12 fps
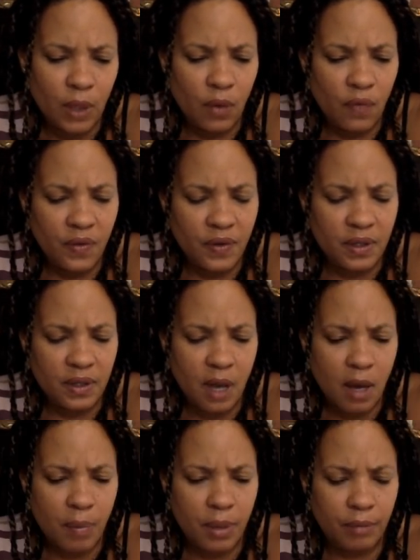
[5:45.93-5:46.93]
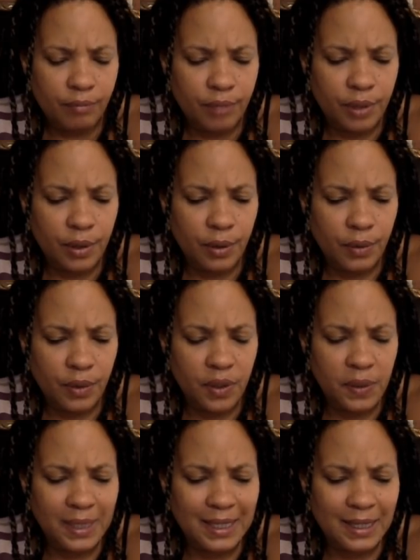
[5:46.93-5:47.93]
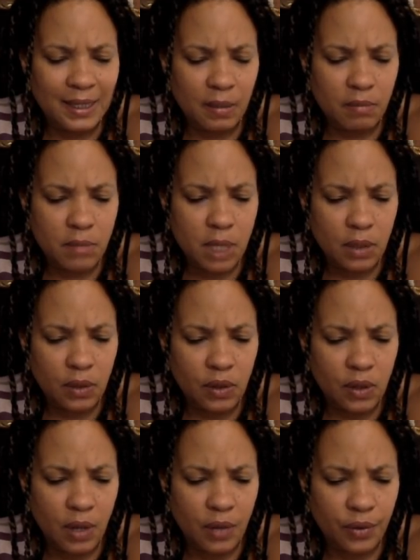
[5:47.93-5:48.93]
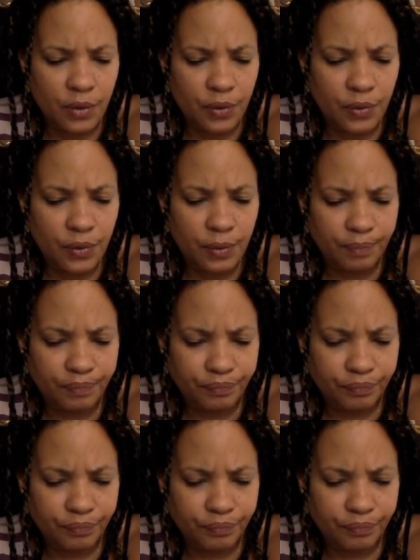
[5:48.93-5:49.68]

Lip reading: over the top. So this is a Tim Saunders.